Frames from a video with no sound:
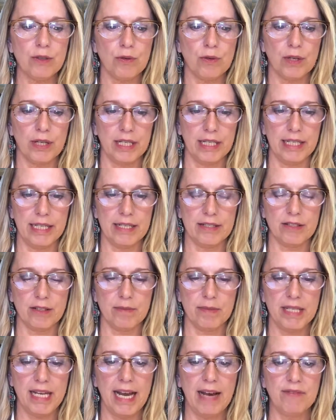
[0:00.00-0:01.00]

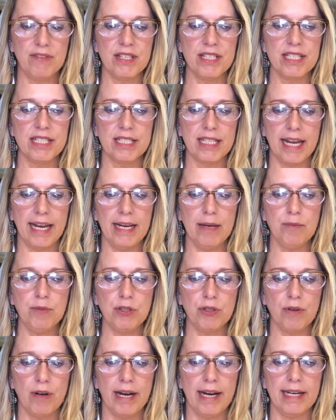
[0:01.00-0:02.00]
organisms have the same
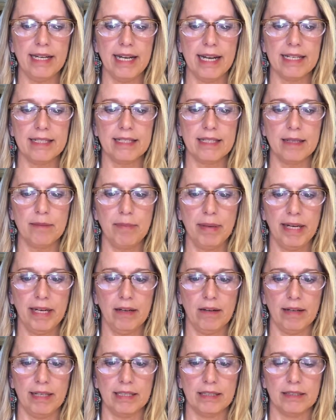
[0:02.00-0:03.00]
trait as the
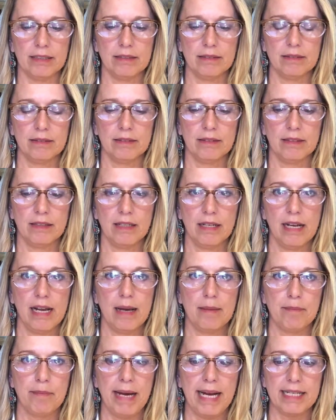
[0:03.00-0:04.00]
parent.
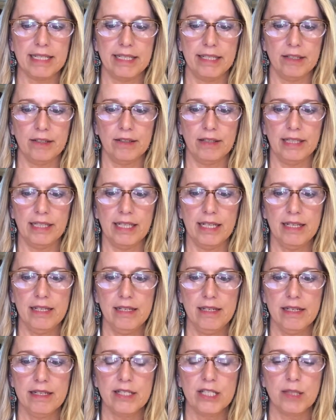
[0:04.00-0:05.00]
Bacteria,
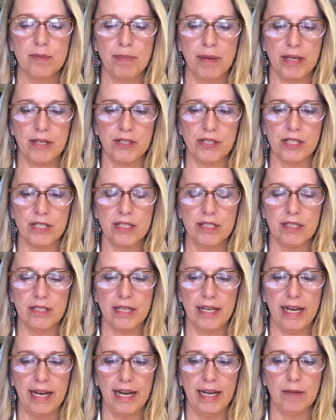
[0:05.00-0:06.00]
sponges,
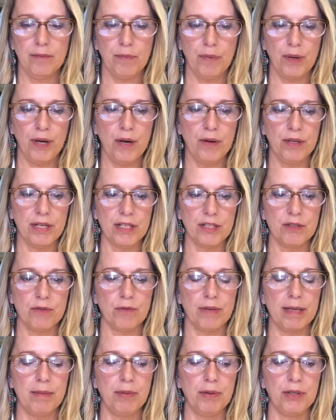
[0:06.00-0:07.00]
and protists
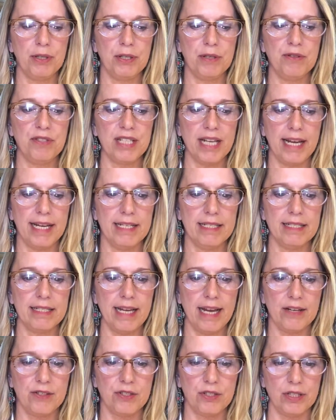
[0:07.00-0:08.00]
reproduce
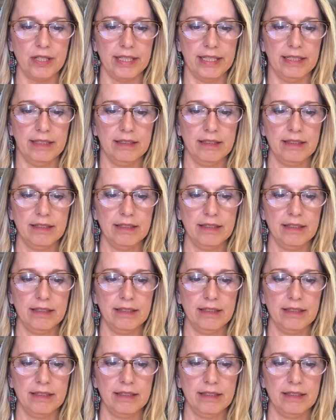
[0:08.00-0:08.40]
asexually.